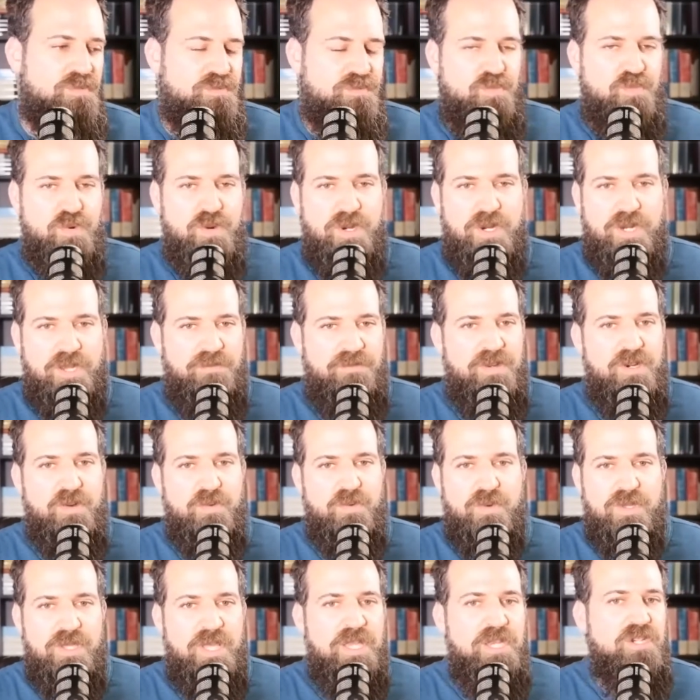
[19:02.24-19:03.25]
were given a
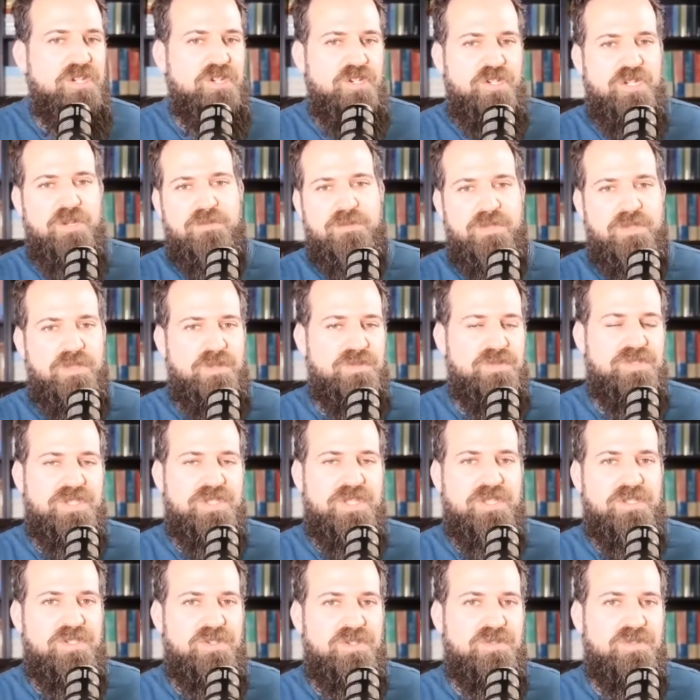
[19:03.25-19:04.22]
relationship to those things.